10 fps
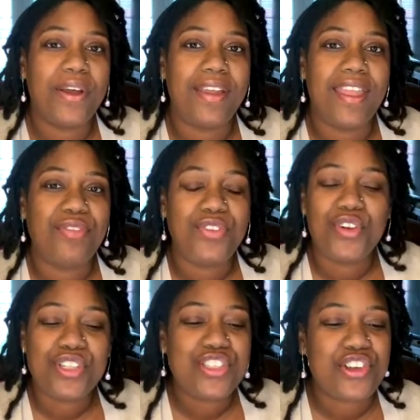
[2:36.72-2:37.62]
if
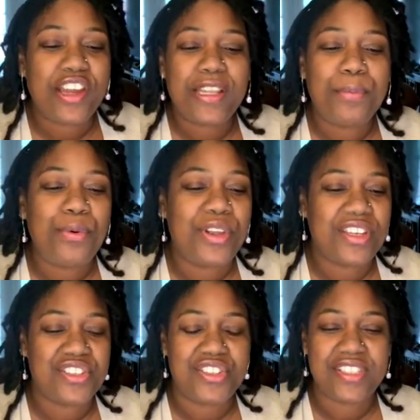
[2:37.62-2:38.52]
your starting point
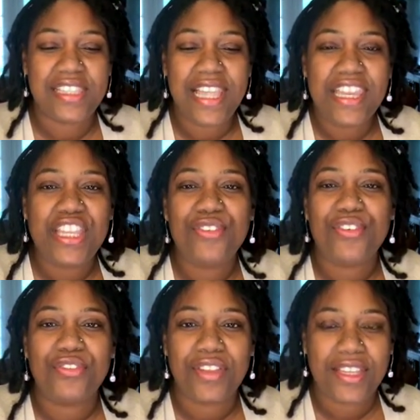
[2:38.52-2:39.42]
is just letting your
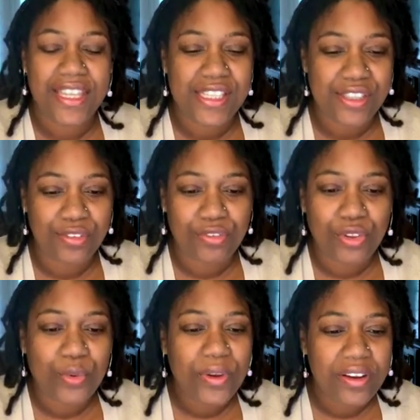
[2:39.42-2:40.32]
feet hit the
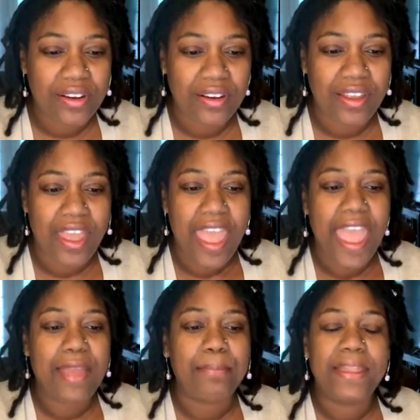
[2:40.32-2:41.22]
floor
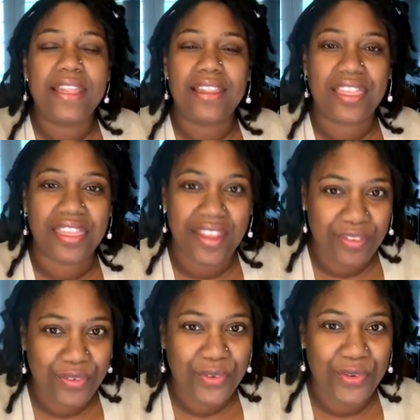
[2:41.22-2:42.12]
and being
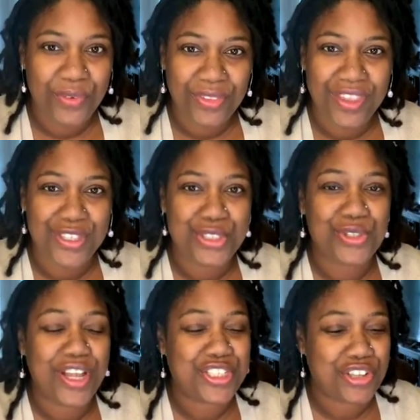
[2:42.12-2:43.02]
thankful that you
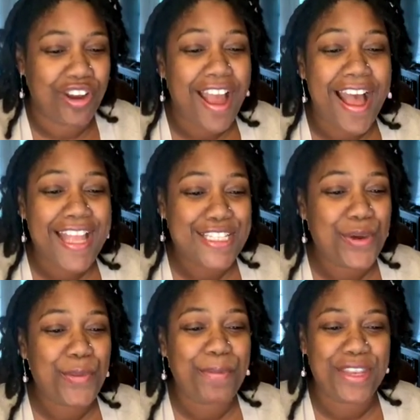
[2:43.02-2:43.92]
got your eyes
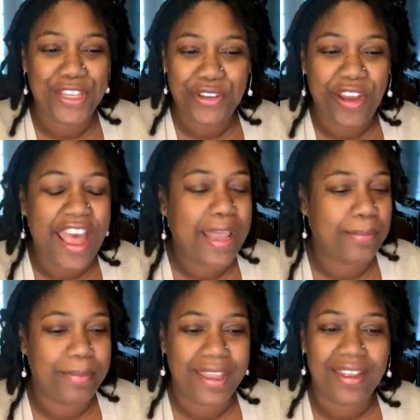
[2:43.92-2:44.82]
open and you're out
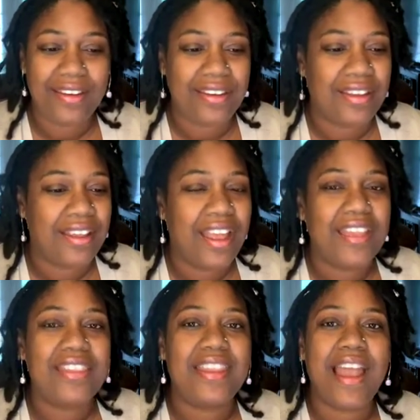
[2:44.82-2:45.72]
of bed,
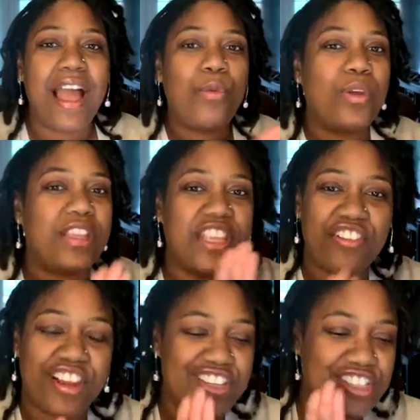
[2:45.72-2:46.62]
then I want to
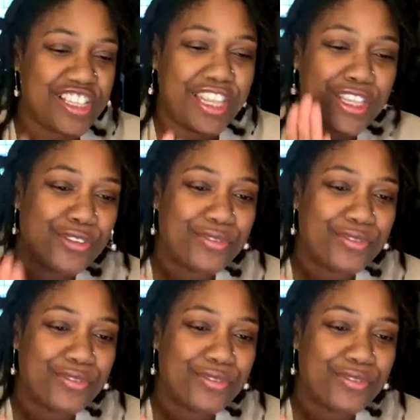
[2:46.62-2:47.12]
congratulate you